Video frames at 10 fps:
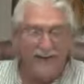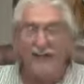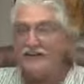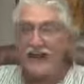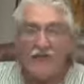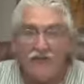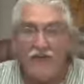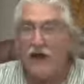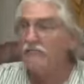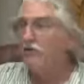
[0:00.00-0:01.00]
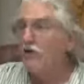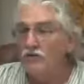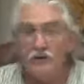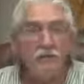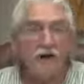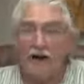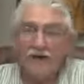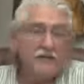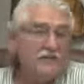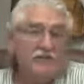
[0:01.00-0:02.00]
you get everything moving. The body
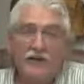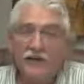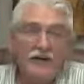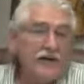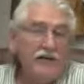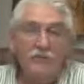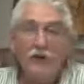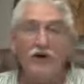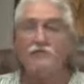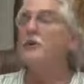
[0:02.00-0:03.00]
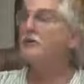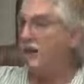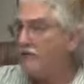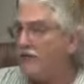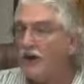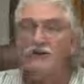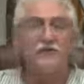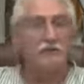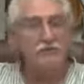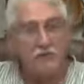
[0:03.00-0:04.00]
doesn't feel the need to purge because everything
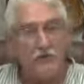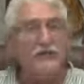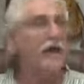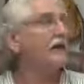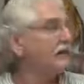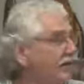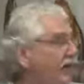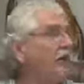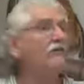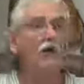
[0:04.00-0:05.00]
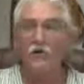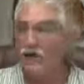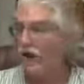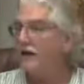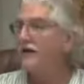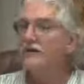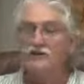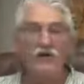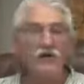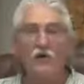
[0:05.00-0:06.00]
seems to be taken care of, okay?
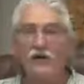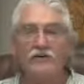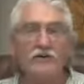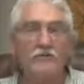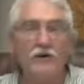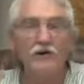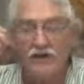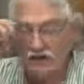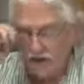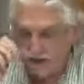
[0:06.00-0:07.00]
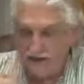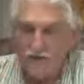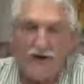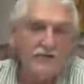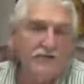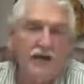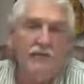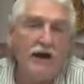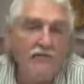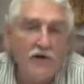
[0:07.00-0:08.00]
So you don't get the purging. That's why I say
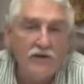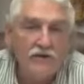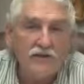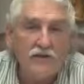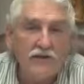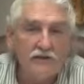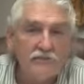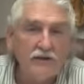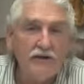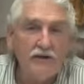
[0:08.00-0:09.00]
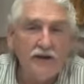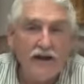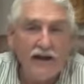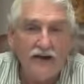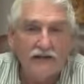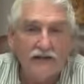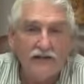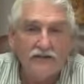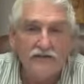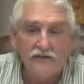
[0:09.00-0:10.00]
my phone doesn't ring in the middle of the night as it
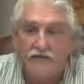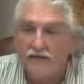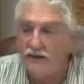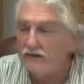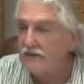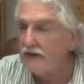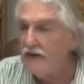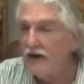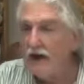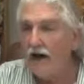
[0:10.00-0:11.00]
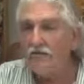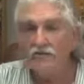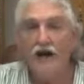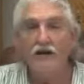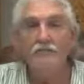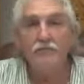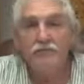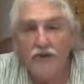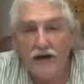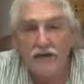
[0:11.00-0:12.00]
used to because I tried to
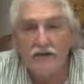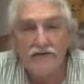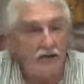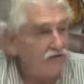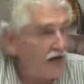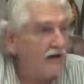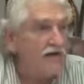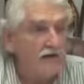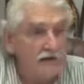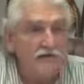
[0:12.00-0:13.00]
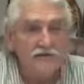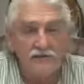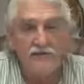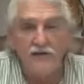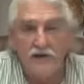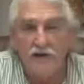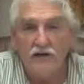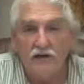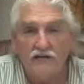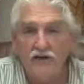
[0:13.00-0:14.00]
perfect this. I've tried to learn through the
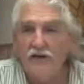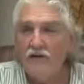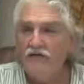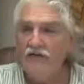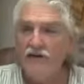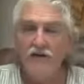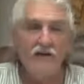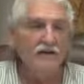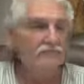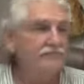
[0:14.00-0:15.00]
years the